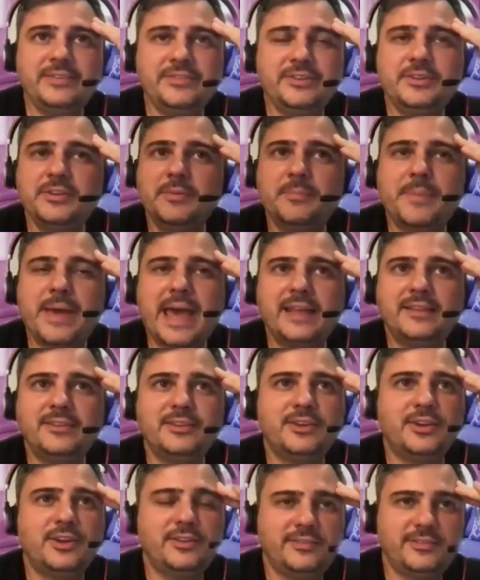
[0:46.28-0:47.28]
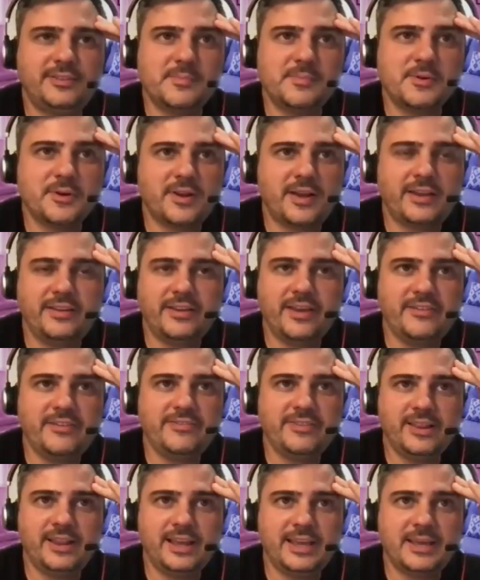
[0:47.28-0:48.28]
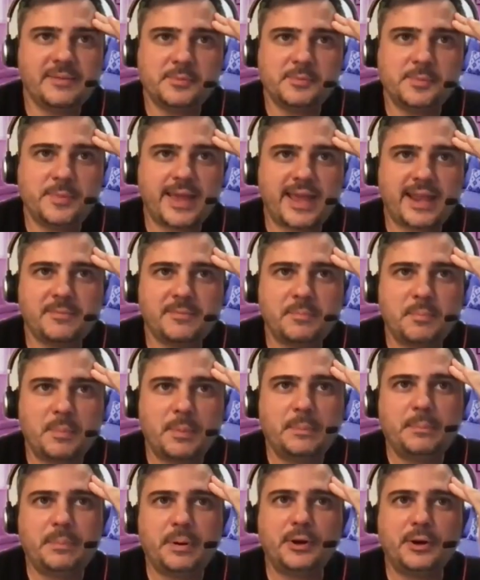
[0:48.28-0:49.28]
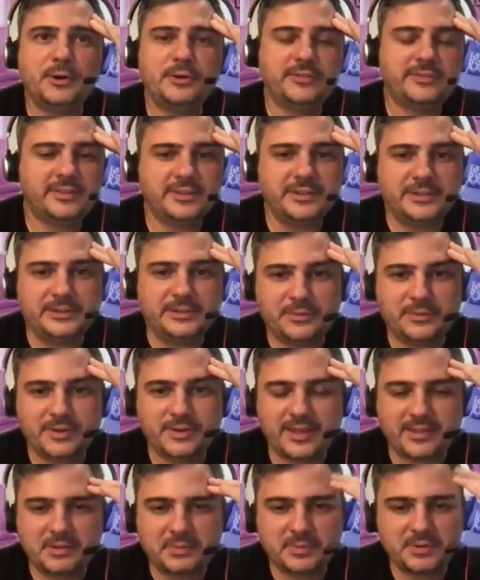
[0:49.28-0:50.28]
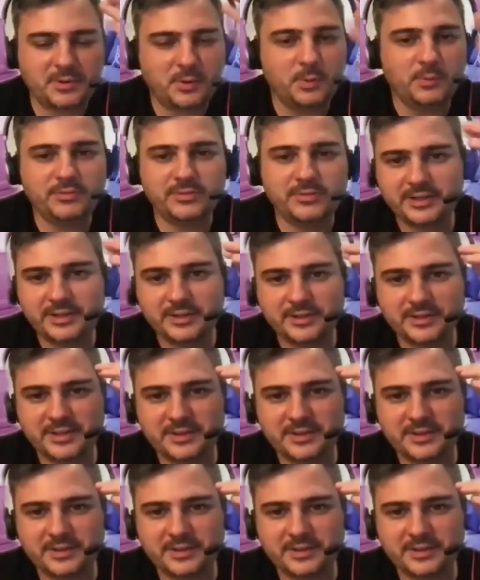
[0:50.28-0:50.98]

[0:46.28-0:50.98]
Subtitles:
even a bad customer. I feel like I'm a bad person altogether, but hopefully you're